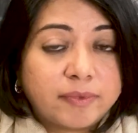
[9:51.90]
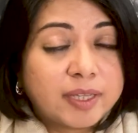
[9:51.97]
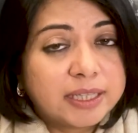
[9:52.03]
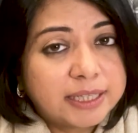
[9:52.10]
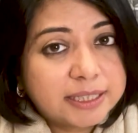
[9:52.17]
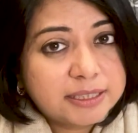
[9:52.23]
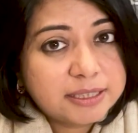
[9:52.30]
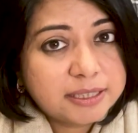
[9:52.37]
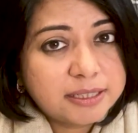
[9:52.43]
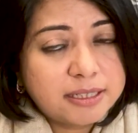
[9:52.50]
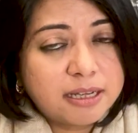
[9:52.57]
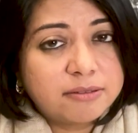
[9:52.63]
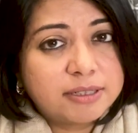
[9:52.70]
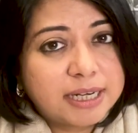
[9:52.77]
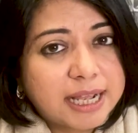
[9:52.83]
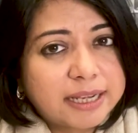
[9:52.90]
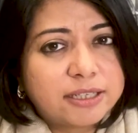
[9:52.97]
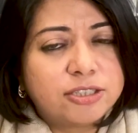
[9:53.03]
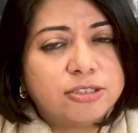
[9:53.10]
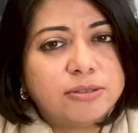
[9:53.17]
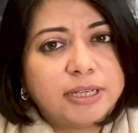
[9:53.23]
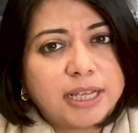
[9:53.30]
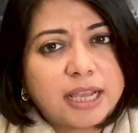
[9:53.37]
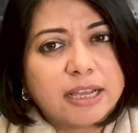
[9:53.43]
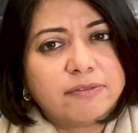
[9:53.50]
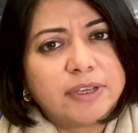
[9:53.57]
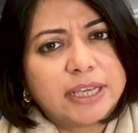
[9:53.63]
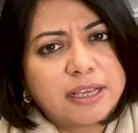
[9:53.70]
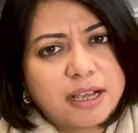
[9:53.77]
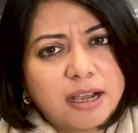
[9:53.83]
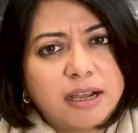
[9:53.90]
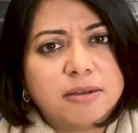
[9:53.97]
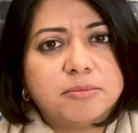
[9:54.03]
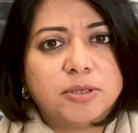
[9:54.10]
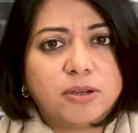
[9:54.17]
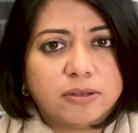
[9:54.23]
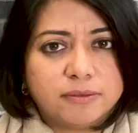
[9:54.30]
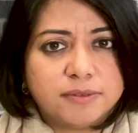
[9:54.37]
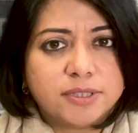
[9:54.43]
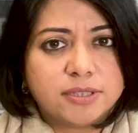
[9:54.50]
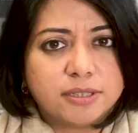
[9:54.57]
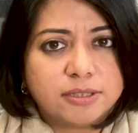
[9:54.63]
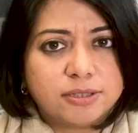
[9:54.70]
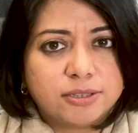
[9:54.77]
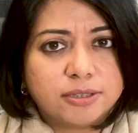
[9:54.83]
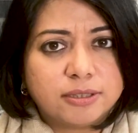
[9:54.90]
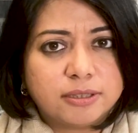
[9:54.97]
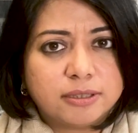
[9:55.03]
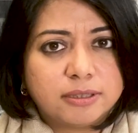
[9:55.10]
Let's sit down and actually have a calm conversation